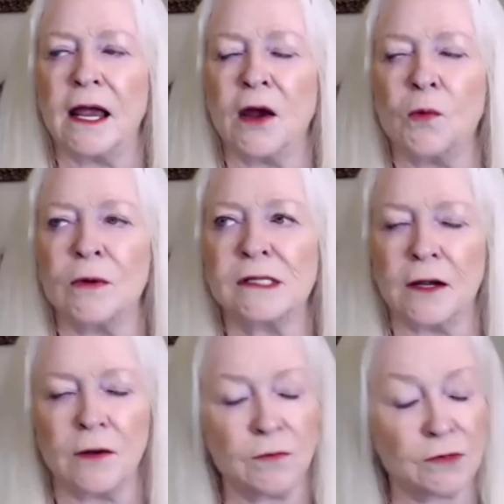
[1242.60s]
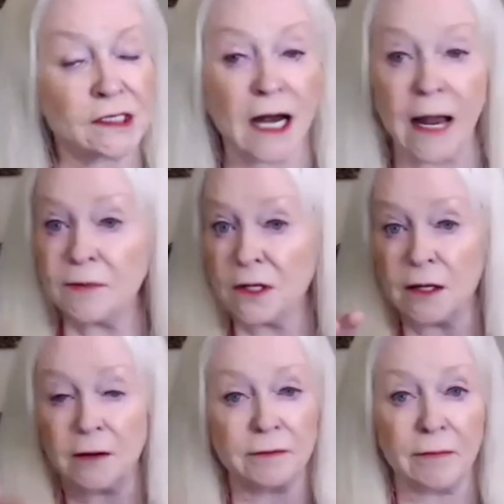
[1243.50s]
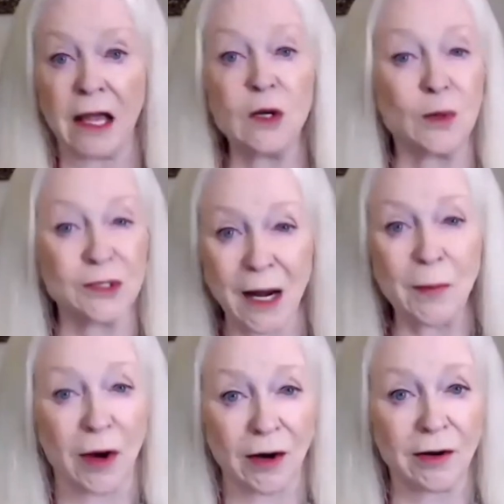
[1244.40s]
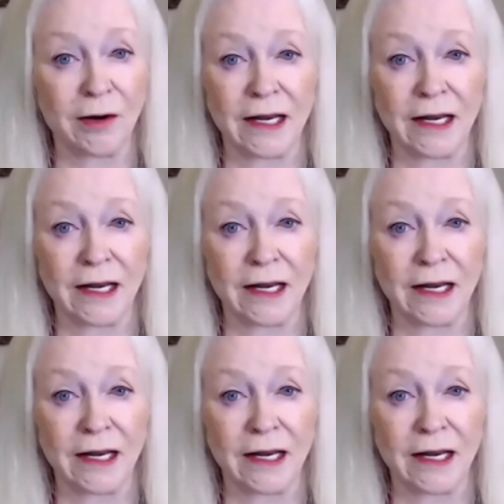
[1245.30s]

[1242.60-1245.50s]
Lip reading: it was typed on a manual typewriter,